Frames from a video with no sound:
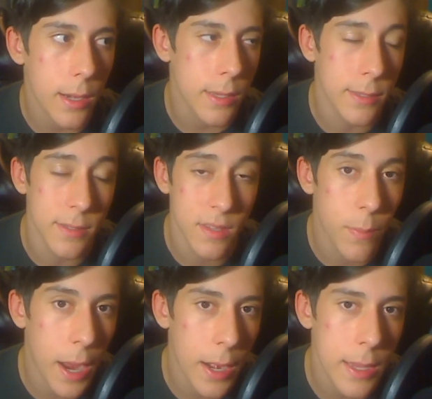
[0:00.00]
and he heals his
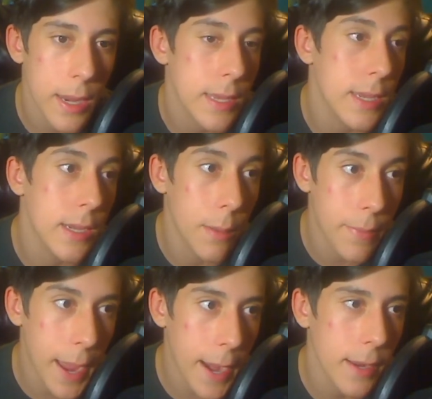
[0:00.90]
body and he can come
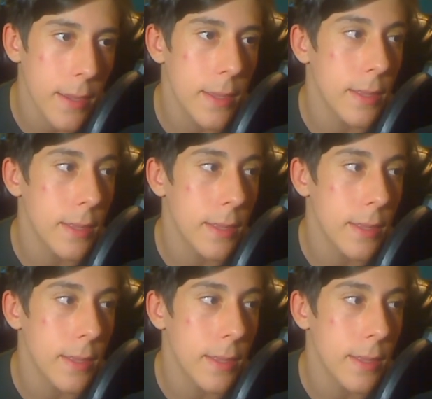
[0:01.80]
back.